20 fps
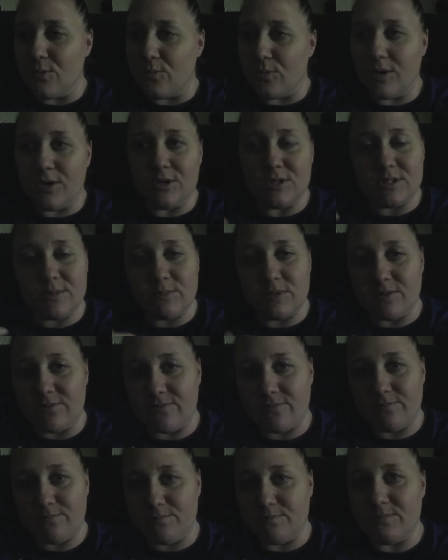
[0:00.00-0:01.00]
what are some of
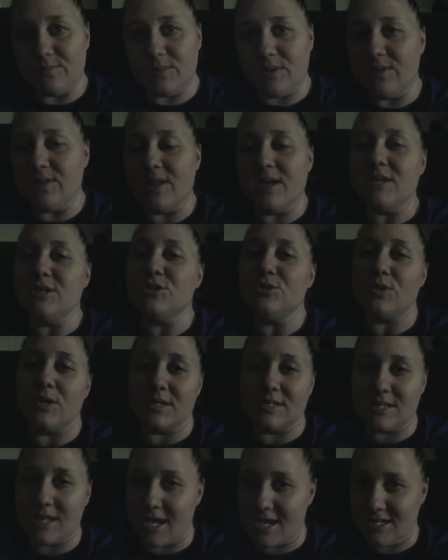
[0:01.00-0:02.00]
the things you
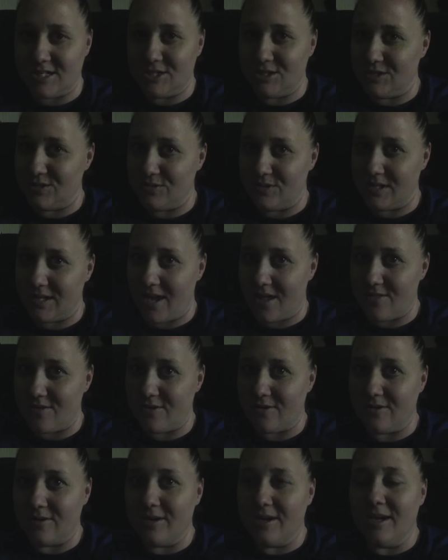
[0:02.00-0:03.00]
guys like to do
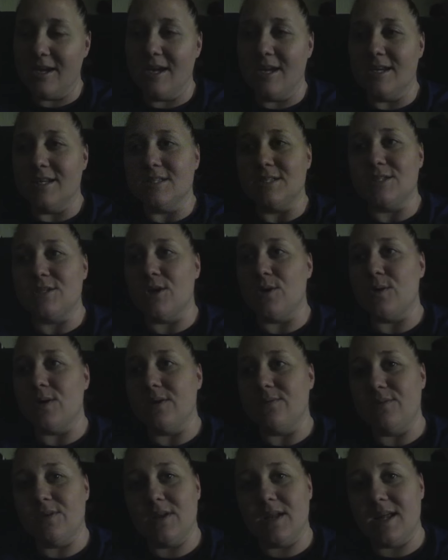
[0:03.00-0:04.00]
together? So
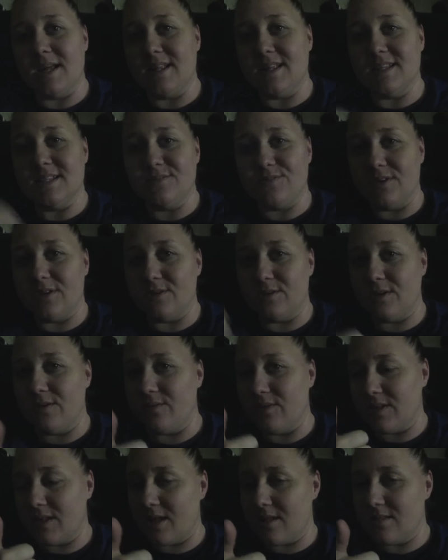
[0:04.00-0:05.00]
if you like this video, give
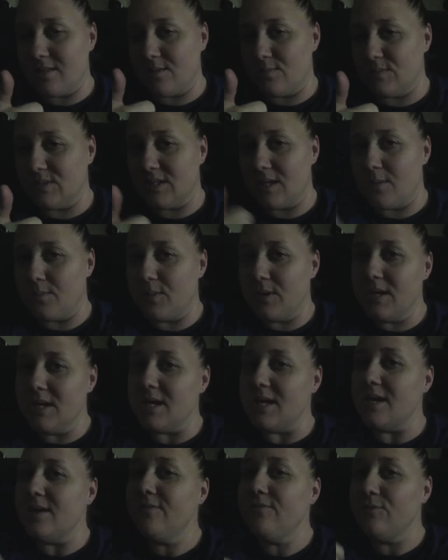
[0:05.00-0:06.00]
it that thumbs up.
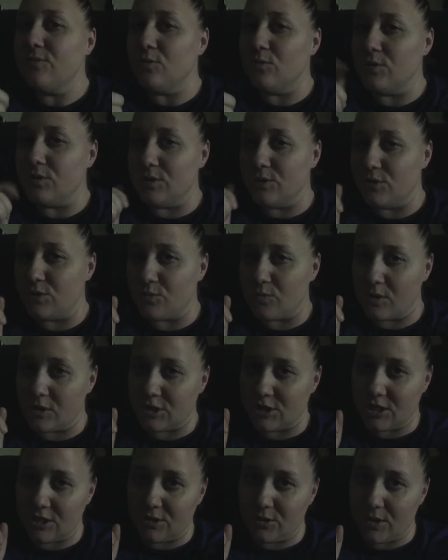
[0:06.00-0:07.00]
If you're new to our
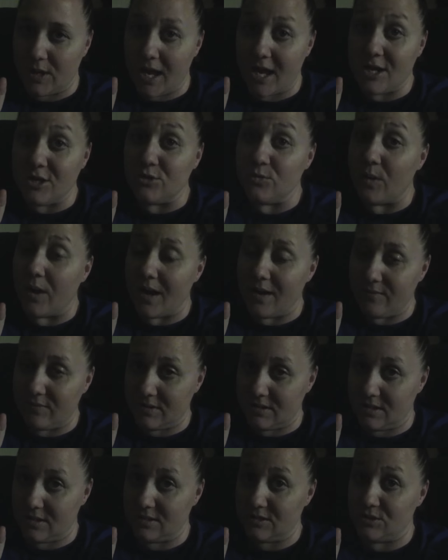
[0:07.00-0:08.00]
channel and you
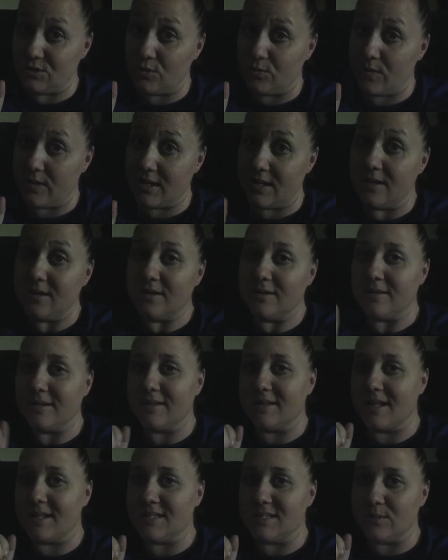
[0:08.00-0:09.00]
haven't done so already,
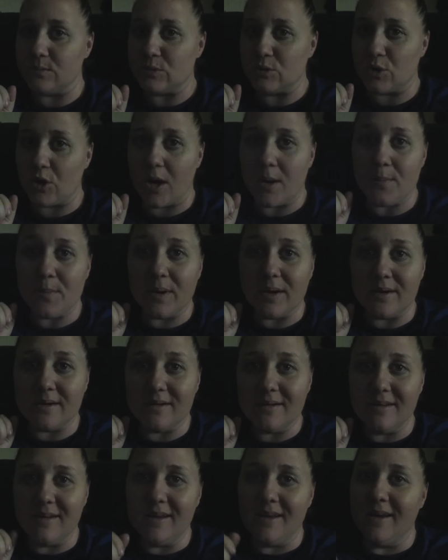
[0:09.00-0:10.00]
click that subscribe button.
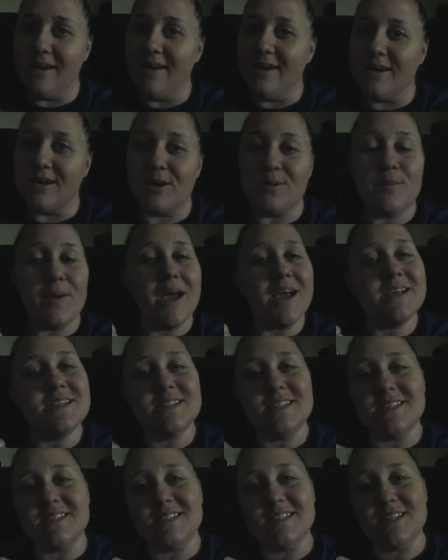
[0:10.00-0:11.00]
Come back,
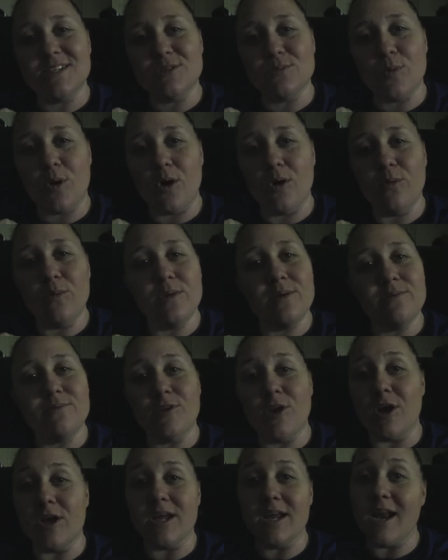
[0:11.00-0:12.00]
see us again tomorrow. We
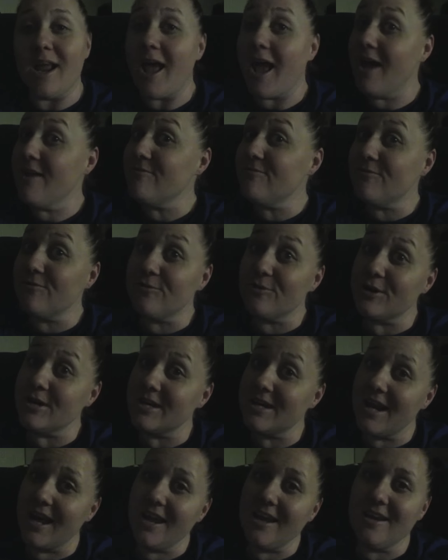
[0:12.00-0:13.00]
vlog it every
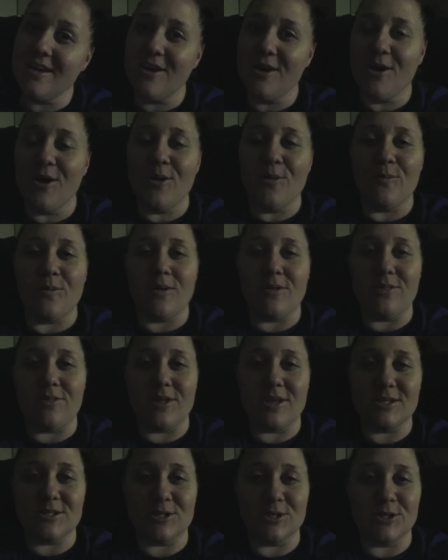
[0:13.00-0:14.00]
day, whether
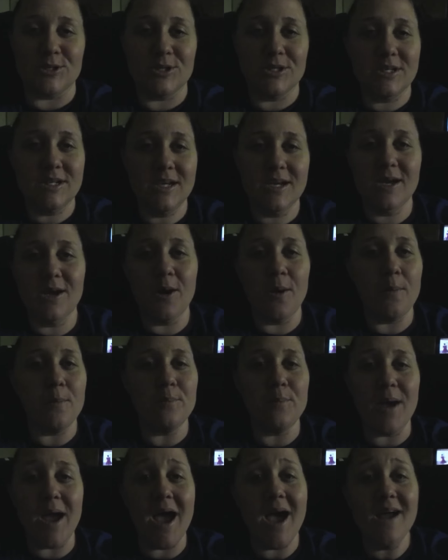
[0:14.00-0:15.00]
things are good,
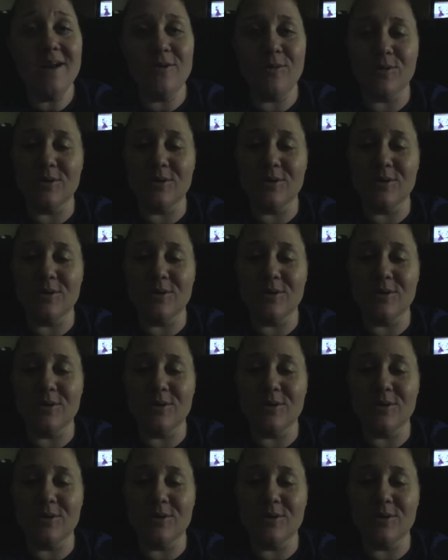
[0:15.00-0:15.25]
bad,